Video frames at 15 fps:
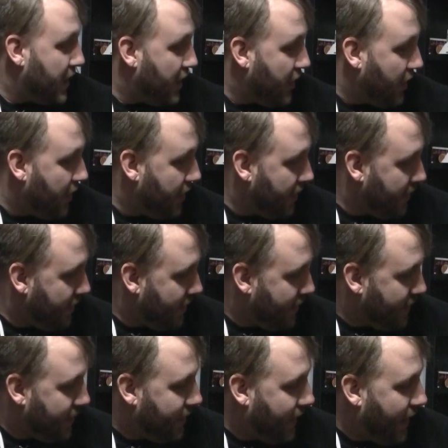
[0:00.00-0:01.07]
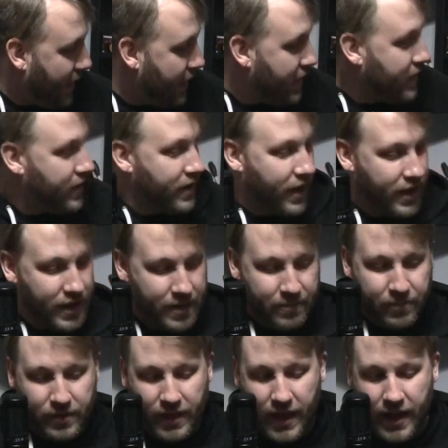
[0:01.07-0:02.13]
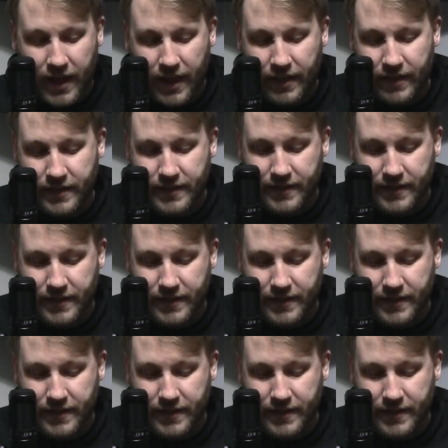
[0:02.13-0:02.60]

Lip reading: here, I didn't plan on this.